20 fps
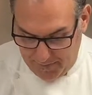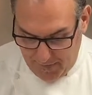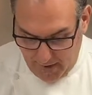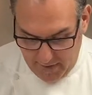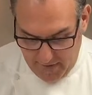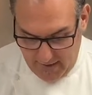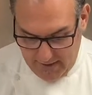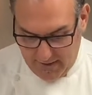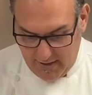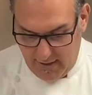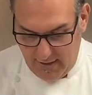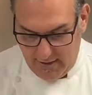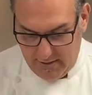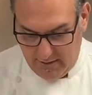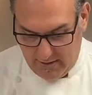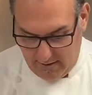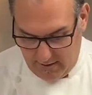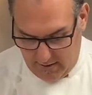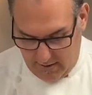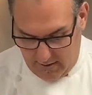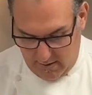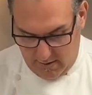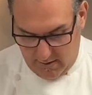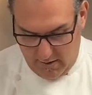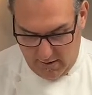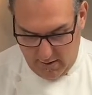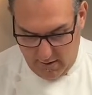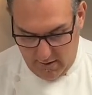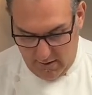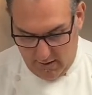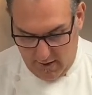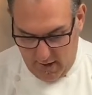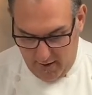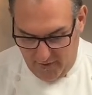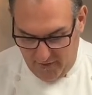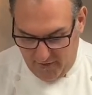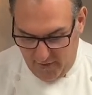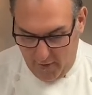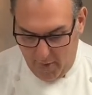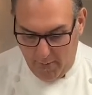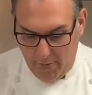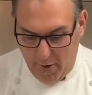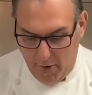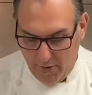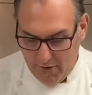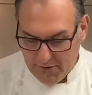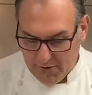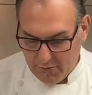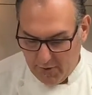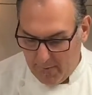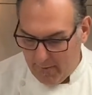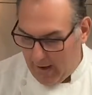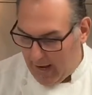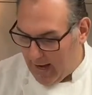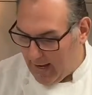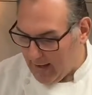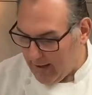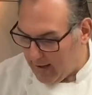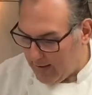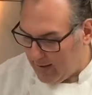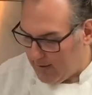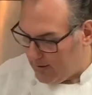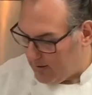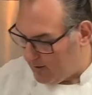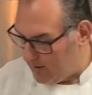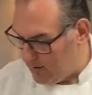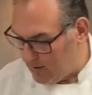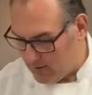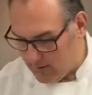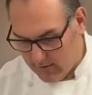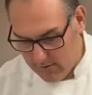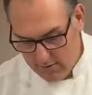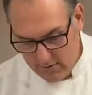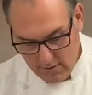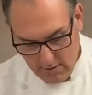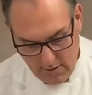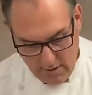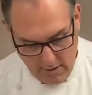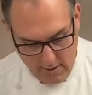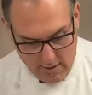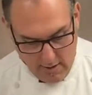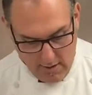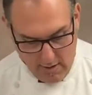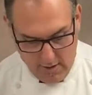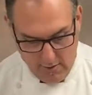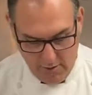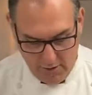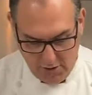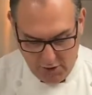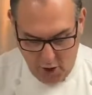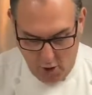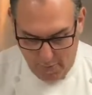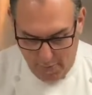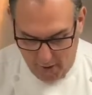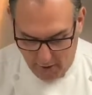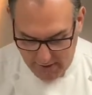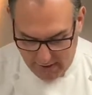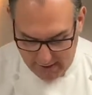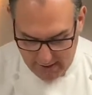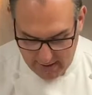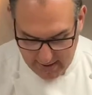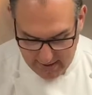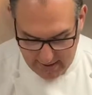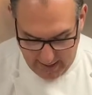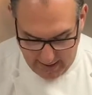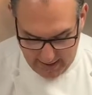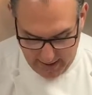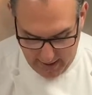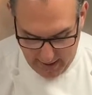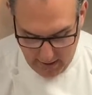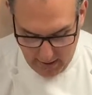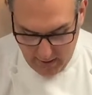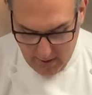this is a full boneless ribeye. There's no bones on this side here.